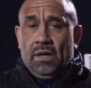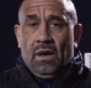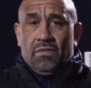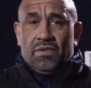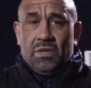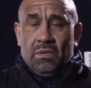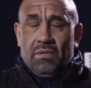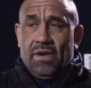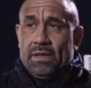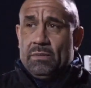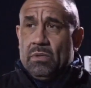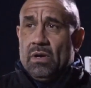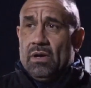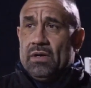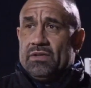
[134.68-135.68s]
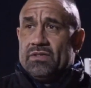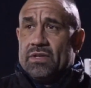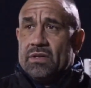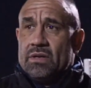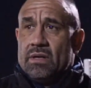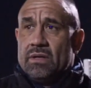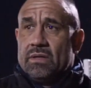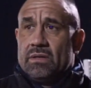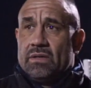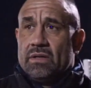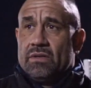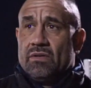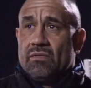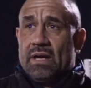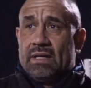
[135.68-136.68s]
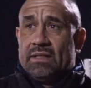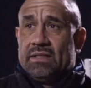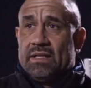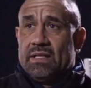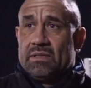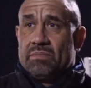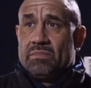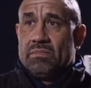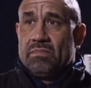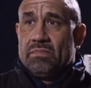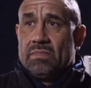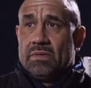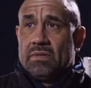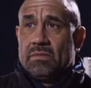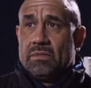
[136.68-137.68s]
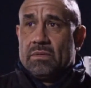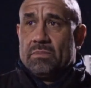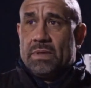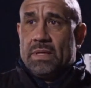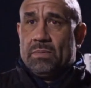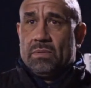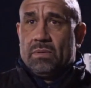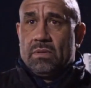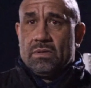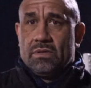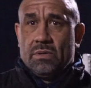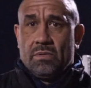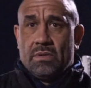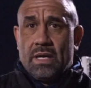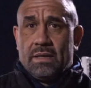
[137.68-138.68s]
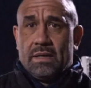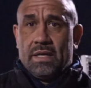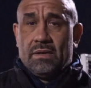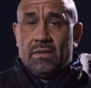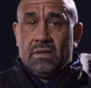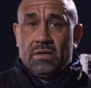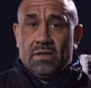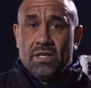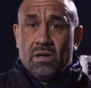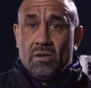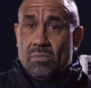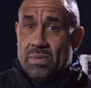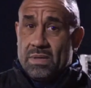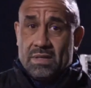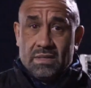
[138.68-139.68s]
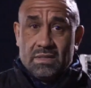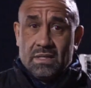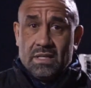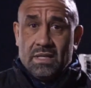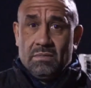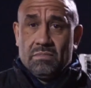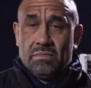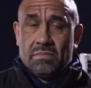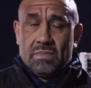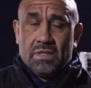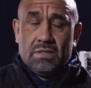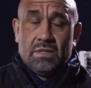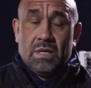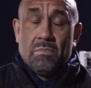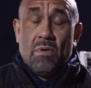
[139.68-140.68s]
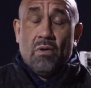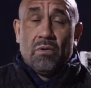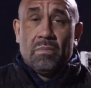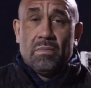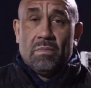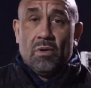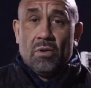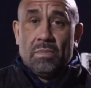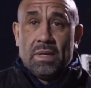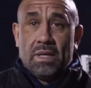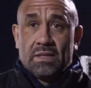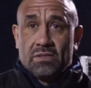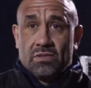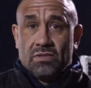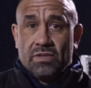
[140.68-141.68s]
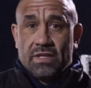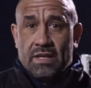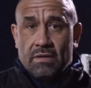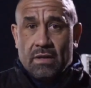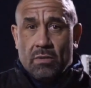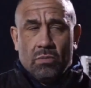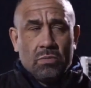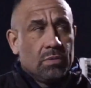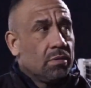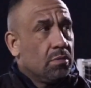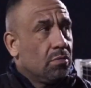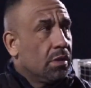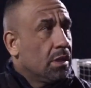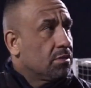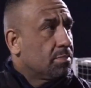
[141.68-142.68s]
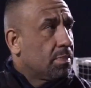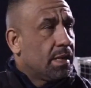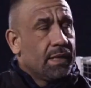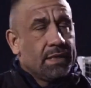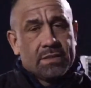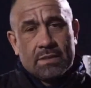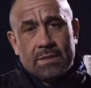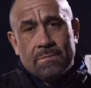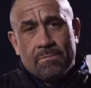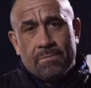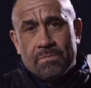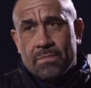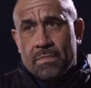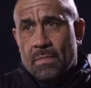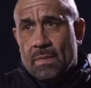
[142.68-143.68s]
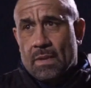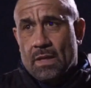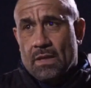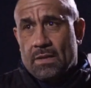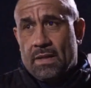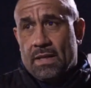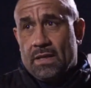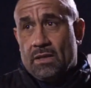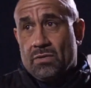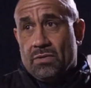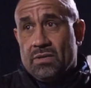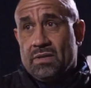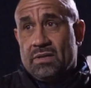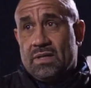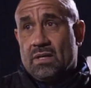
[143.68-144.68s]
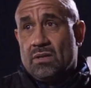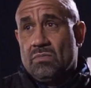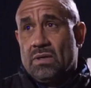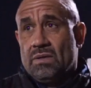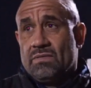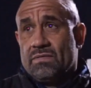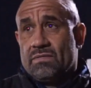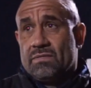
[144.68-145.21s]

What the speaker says: obviously we've had words, and the reality is people that were out there, and I'll pick the team. My players, I signed all those players, and they couldn't deal with